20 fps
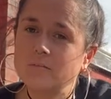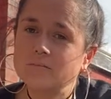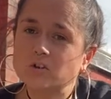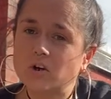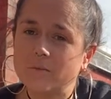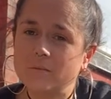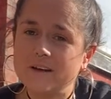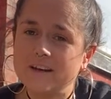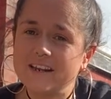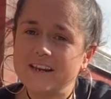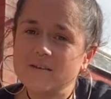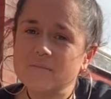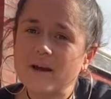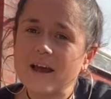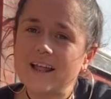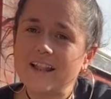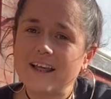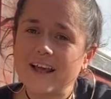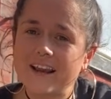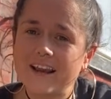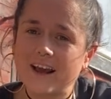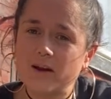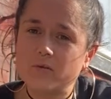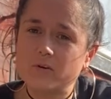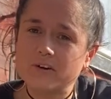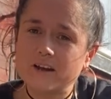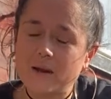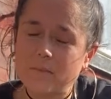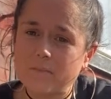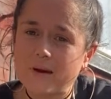Drop me an email and I will
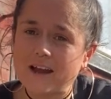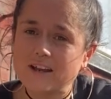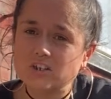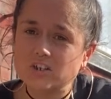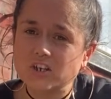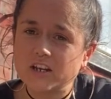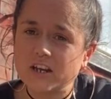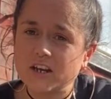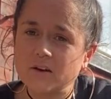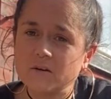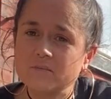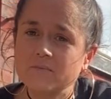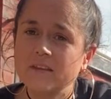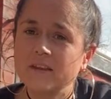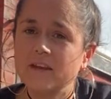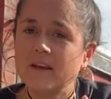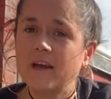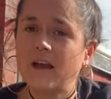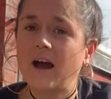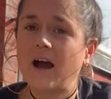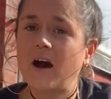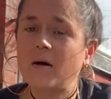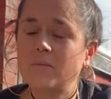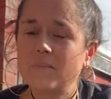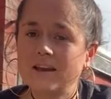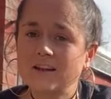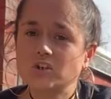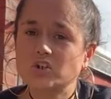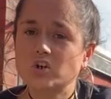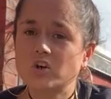get back to you. I'll
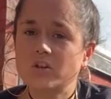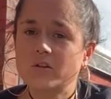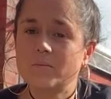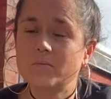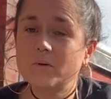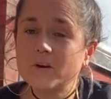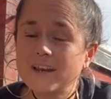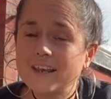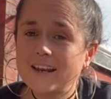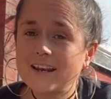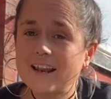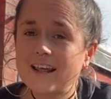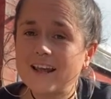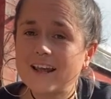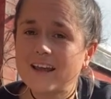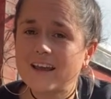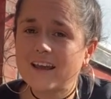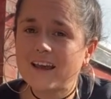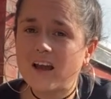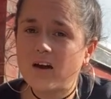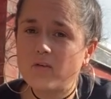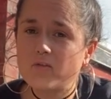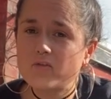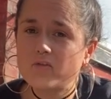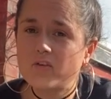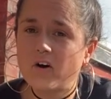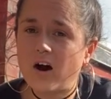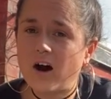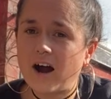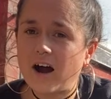make sure the booking link
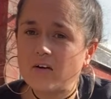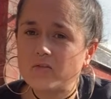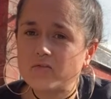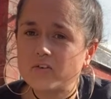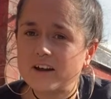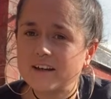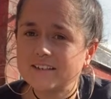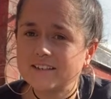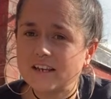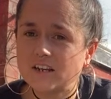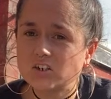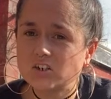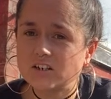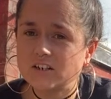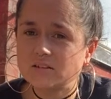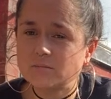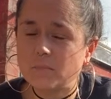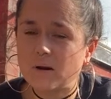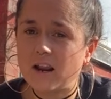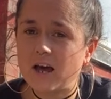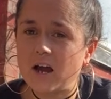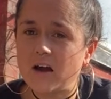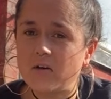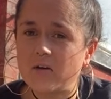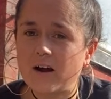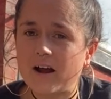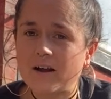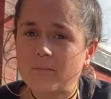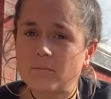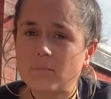for our first session is below
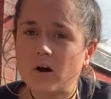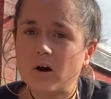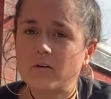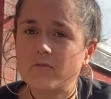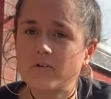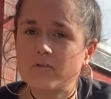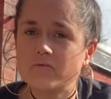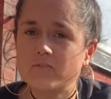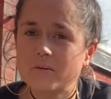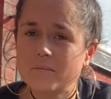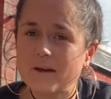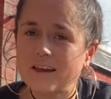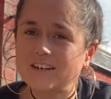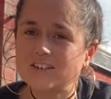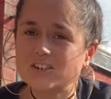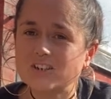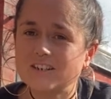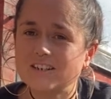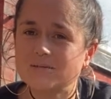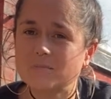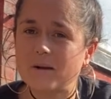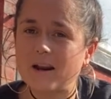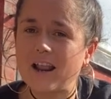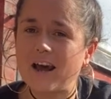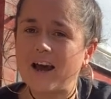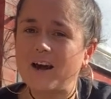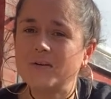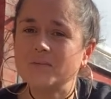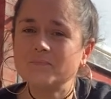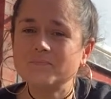and more information is
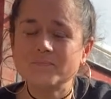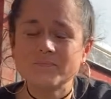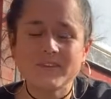below.